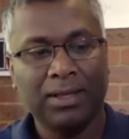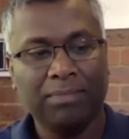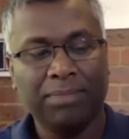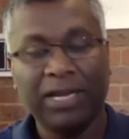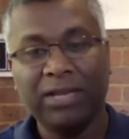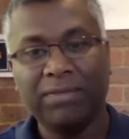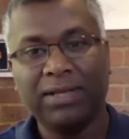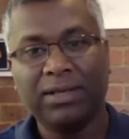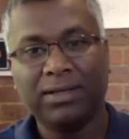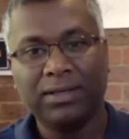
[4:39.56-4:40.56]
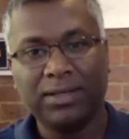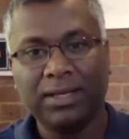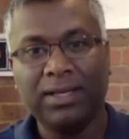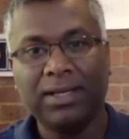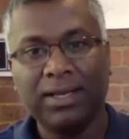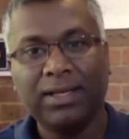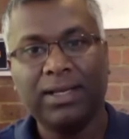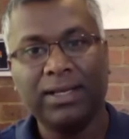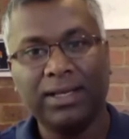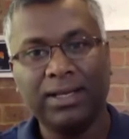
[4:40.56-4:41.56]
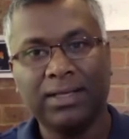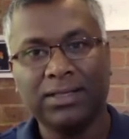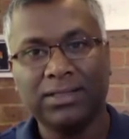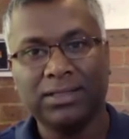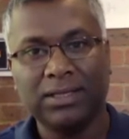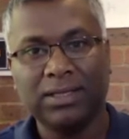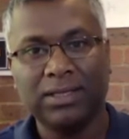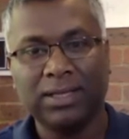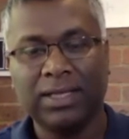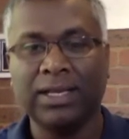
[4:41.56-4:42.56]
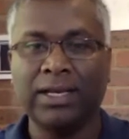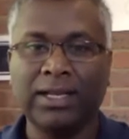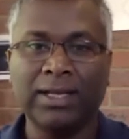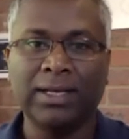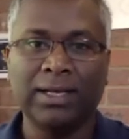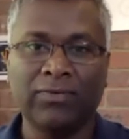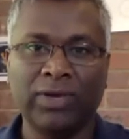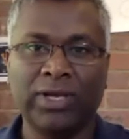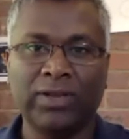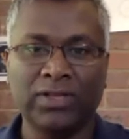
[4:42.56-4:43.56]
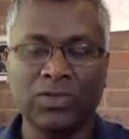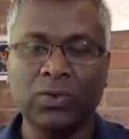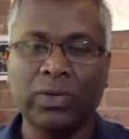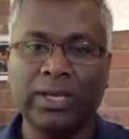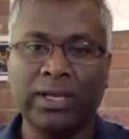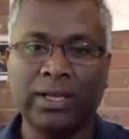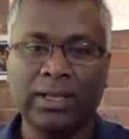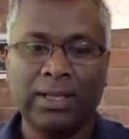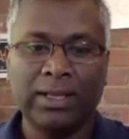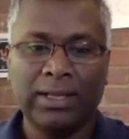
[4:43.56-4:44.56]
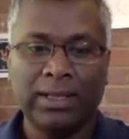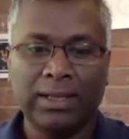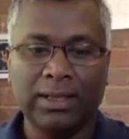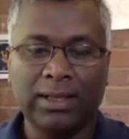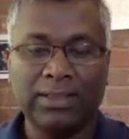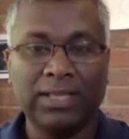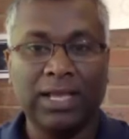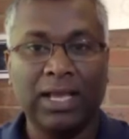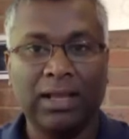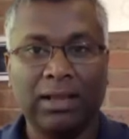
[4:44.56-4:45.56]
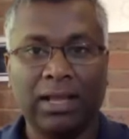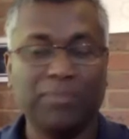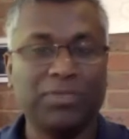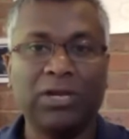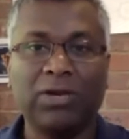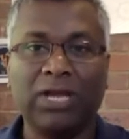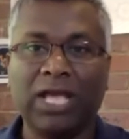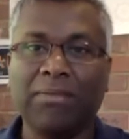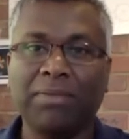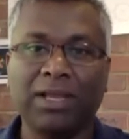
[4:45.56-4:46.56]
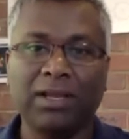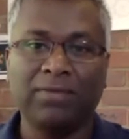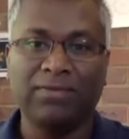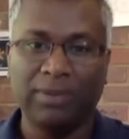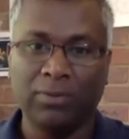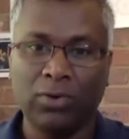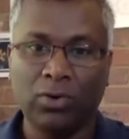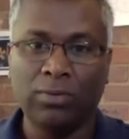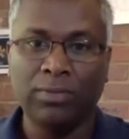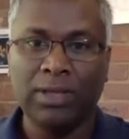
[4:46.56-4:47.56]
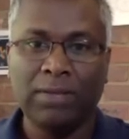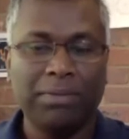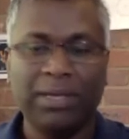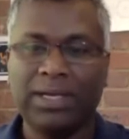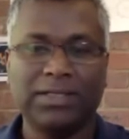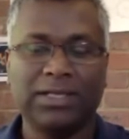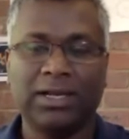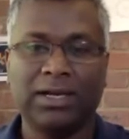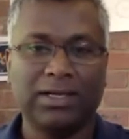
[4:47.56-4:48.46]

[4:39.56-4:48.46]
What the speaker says: pandemic really hit areas like India, where the schooling is absolutely happening from home, parents are under